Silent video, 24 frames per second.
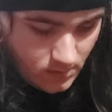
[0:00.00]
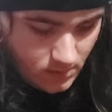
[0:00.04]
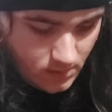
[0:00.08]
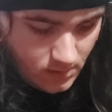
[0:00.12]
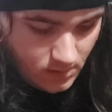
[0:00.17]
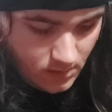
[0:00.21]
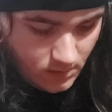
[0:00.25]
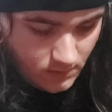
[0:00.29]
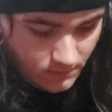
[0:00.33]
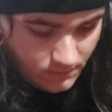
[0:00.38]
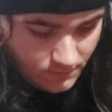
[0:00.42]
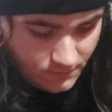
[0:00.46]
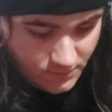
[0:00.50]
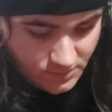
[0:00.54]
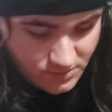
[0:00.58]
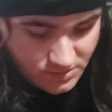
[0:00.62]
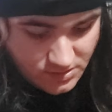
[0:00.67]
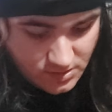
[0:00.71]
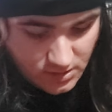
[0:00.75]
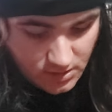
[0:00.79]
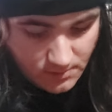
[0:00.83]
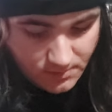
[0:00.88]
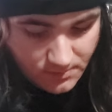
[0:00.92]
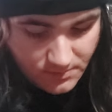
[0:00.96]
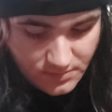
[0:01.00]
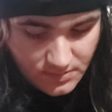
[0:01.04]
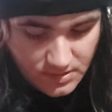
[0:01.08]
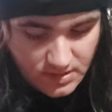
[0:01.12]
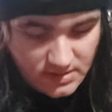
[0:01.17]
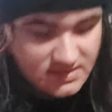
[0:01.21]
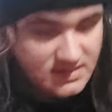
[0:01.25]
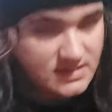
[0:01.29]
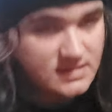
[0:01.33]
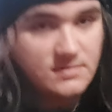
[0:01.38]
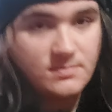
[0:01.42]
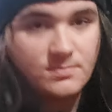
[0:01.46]
Uh, first up,
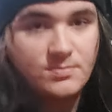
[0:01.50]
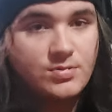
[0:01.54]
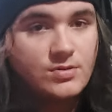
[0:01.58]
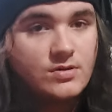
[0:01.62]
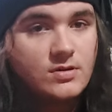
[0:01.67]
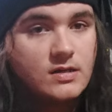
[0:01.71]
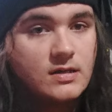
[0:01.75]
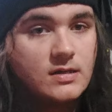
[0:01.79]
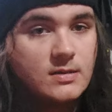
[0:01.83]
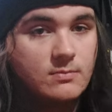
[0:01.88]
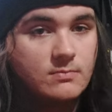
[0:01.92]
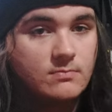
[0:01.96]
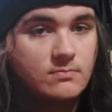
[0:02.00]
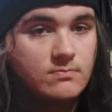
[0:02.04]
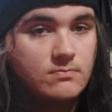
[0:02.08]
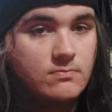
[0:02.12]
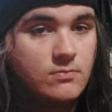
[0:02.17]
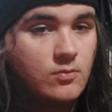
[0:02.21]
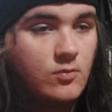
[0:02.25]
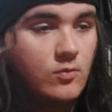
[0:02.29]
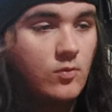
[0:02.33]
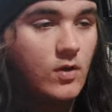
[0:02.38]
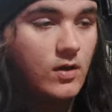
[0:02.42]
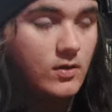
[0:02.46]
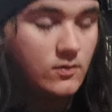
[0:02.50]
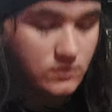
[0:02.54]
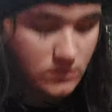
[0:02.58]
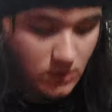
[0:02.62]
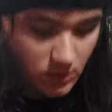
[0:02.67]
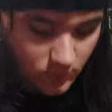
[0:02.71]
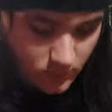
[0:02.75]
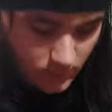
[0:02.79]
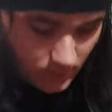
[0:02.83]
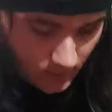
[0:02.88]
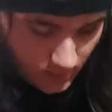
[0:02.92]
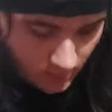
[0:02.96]
this is a pretty
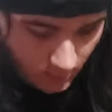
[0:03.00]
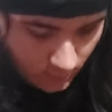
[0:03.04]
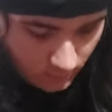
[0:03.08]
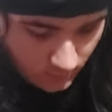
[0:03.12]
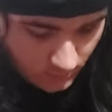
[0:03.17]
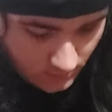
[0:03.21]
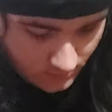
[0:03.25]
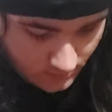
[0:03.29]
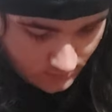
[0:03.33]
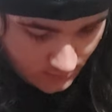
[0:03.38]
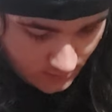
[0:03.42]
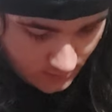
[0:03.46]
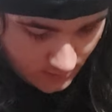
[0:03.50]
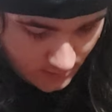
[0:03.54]
well-known album.